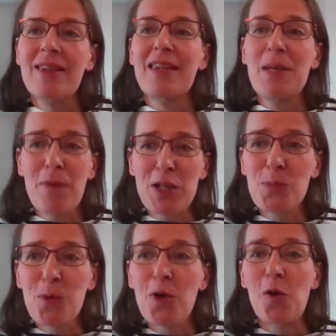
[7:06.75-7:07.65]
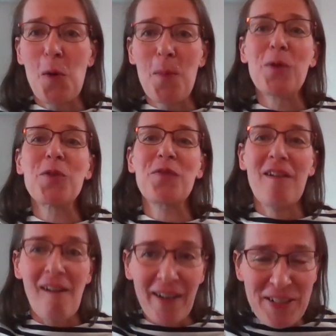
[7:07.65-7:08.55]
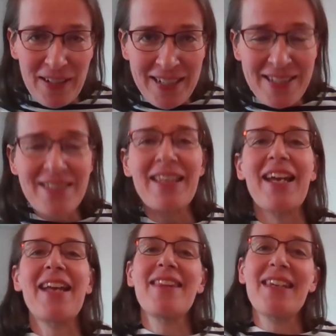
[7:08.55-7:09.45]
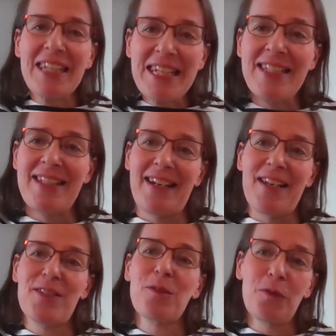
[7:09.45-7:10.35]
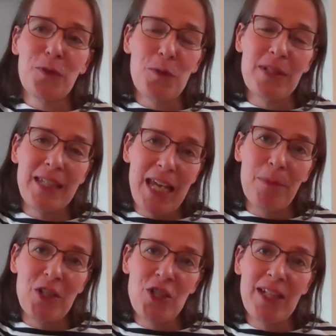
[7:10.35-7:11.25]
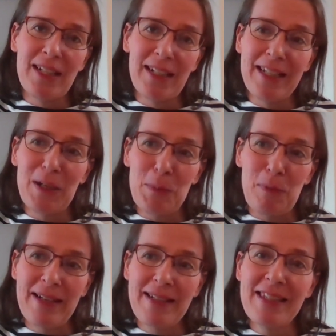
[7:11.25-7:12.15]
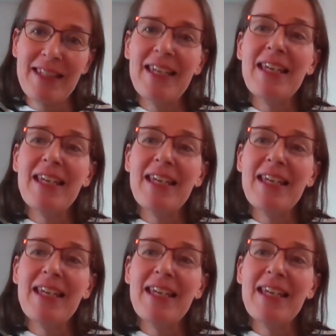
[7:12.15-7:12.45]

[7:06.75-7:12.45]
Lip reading: the much smaller amount of artifacts and the easiness of using MEG in clinical practice,